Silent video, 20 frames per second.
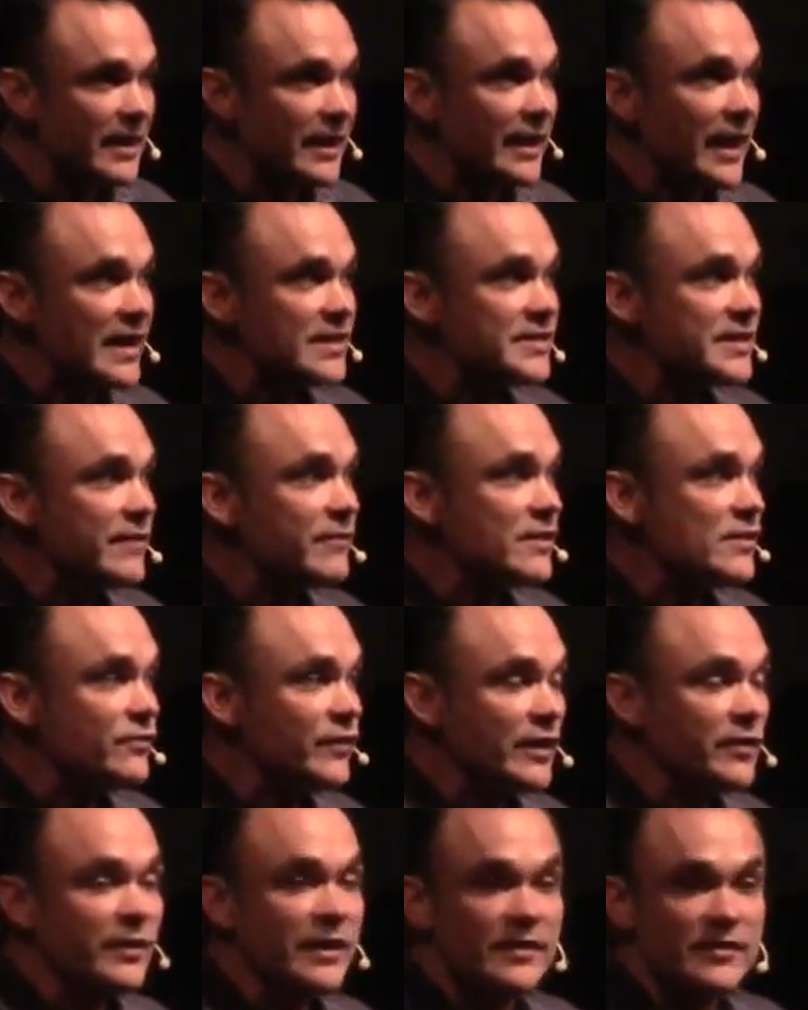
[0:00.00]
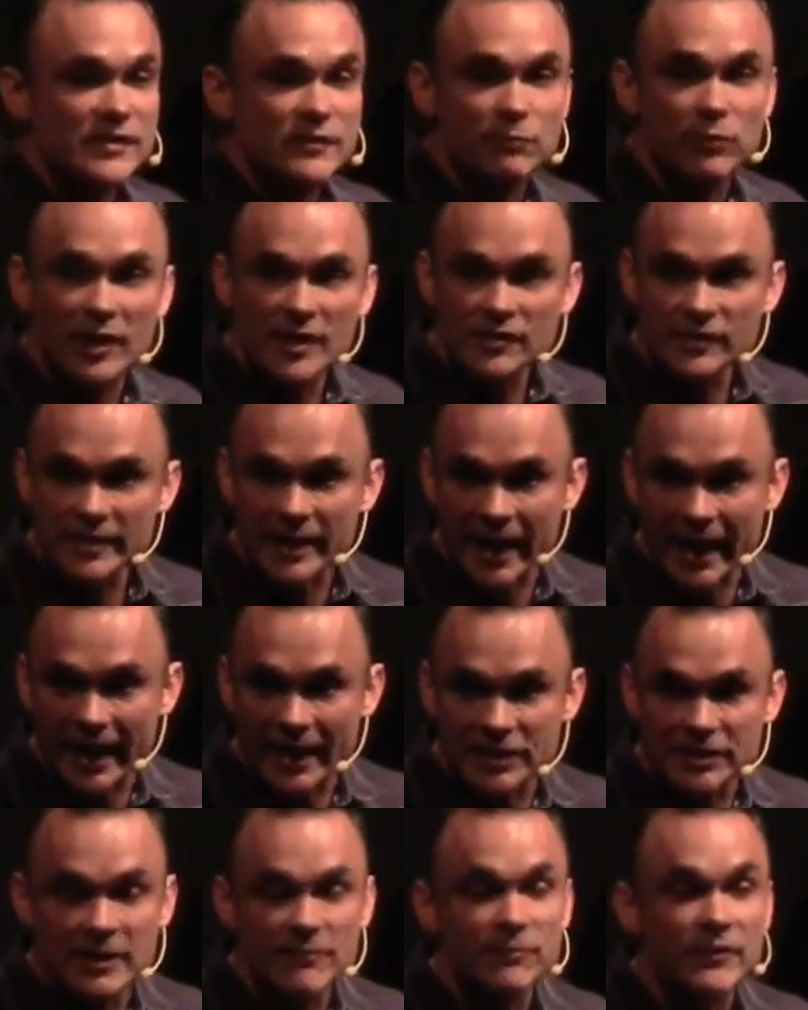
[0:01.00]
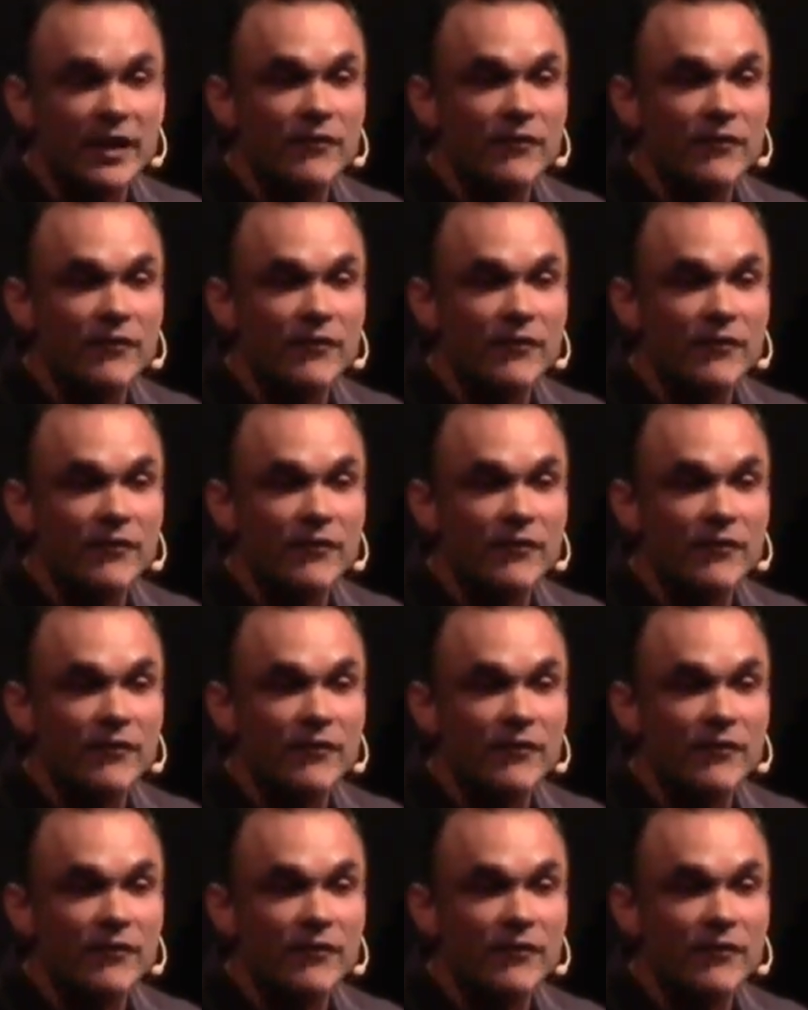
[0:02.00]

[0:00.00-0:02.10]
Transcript: God has given us victory in this present age.